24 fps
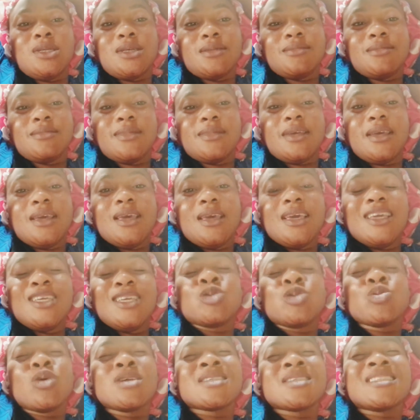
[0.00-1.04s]

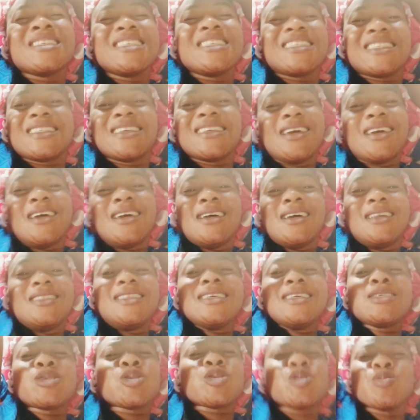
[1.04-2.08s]
It was this
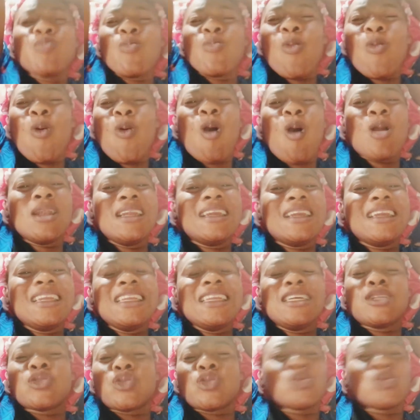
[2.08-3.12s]
small
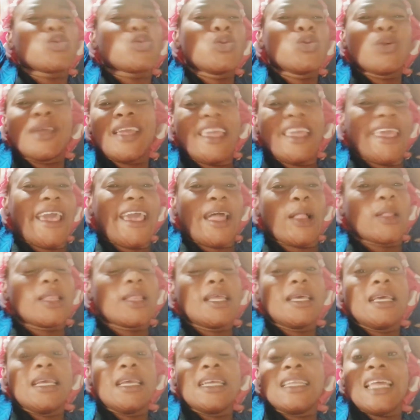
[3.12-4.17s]
little girl
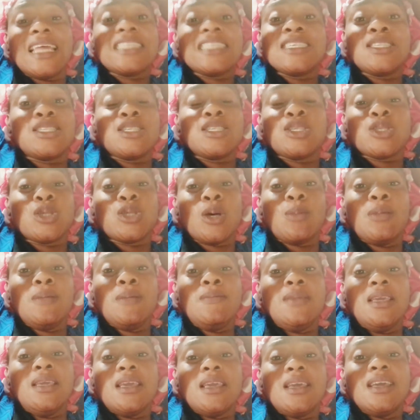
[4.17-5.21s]
that is
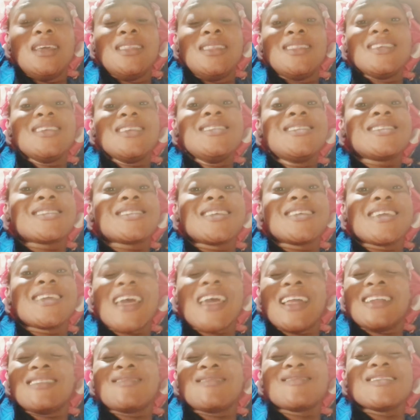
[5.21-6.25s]
disturbing me. This
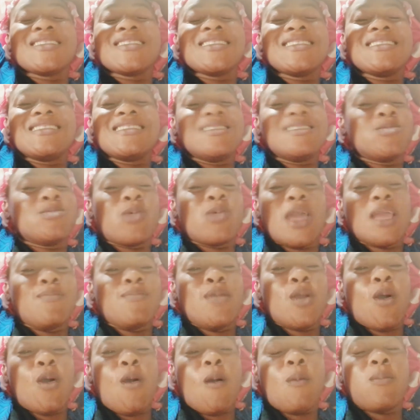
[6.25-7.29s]
girl really wake
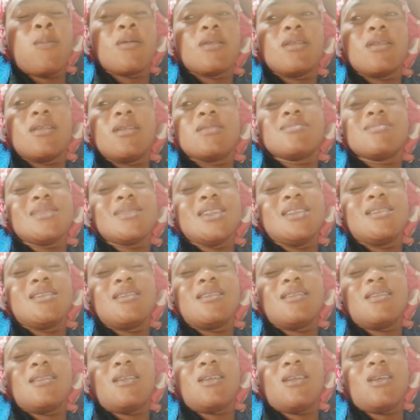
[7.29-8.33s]
me up.
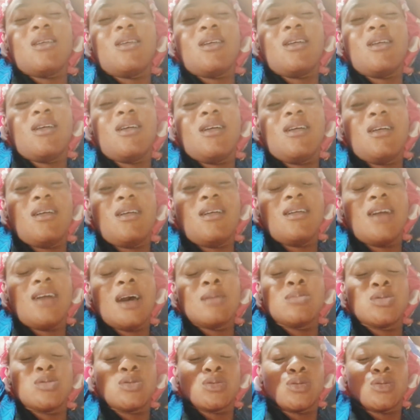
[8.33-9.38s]
Oh,
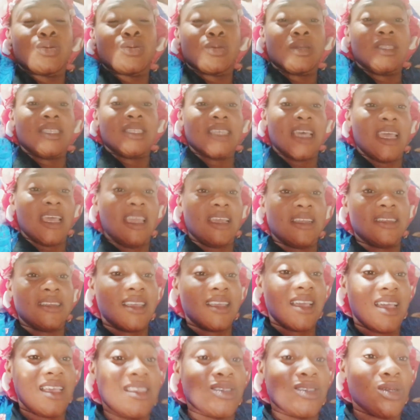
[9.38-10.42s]
I'm so tired,
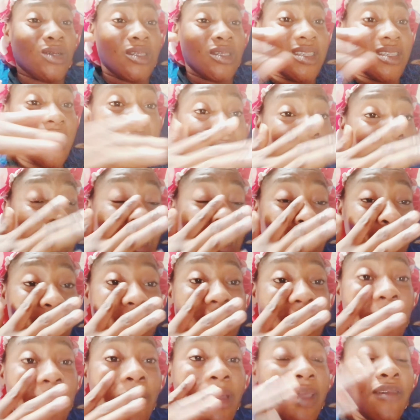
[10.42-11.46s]
guys. Just
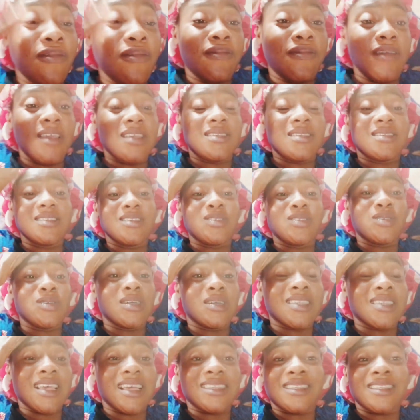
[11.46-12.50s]
look at my face. It's
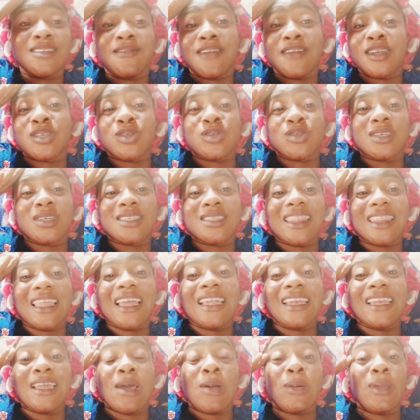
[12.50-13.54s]
just as if I should just
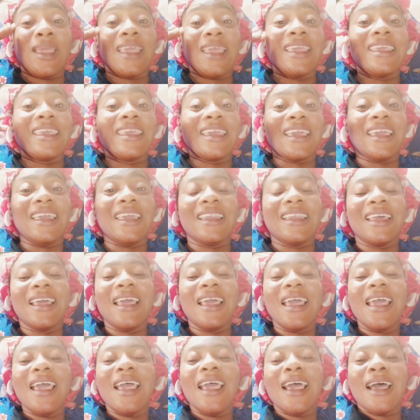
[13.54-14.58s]
lie down again.
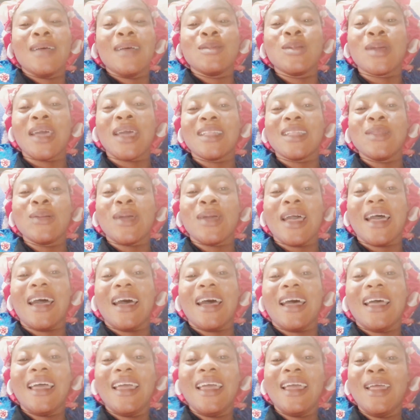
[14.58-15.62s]
Look at her. Look at her.